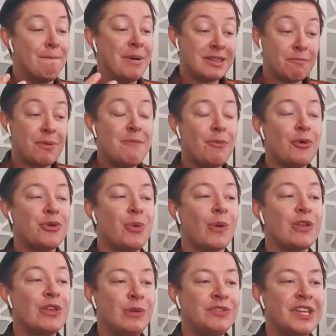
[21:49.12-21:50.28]
but the people who
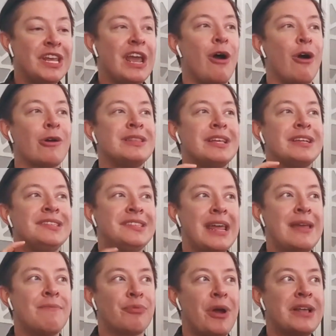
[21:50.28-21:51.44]
are using it are in the
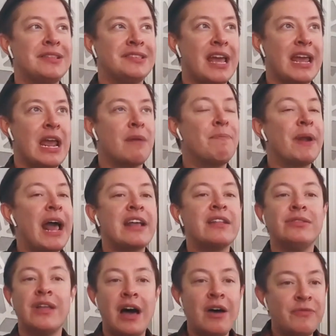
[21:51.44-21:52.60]
same breath saying, but I
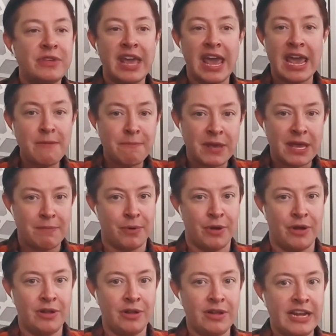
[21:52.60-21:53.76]
love gay
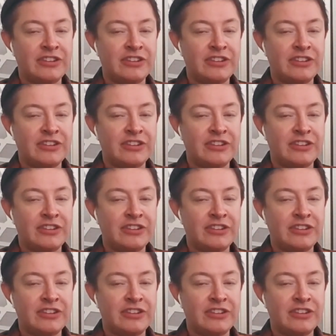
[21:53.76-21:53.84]
people.